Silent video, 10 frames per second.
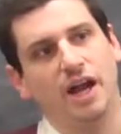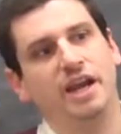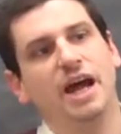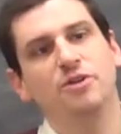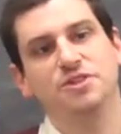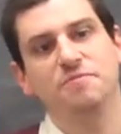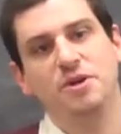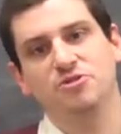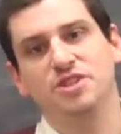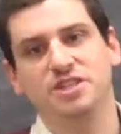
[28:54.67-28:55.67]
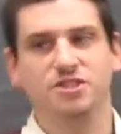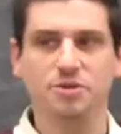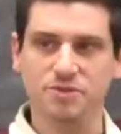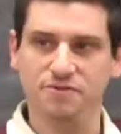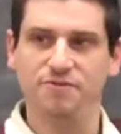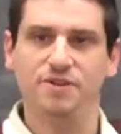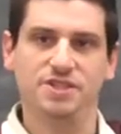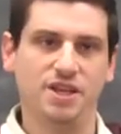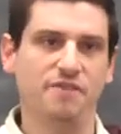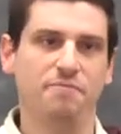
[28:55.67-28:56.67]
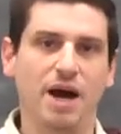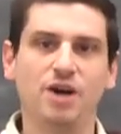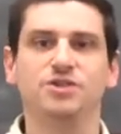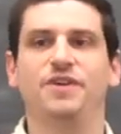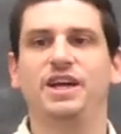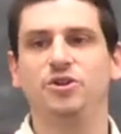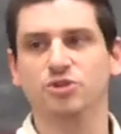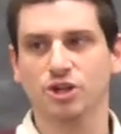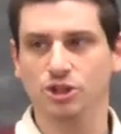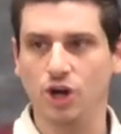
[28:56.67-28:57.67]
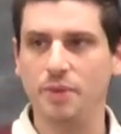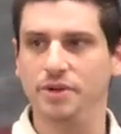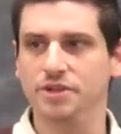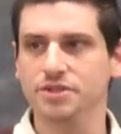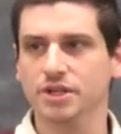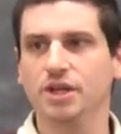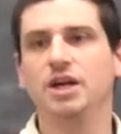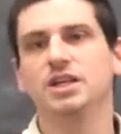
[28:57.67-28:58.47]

and now instead of measuring things in terms of, instead of miles, if I now use kilometers,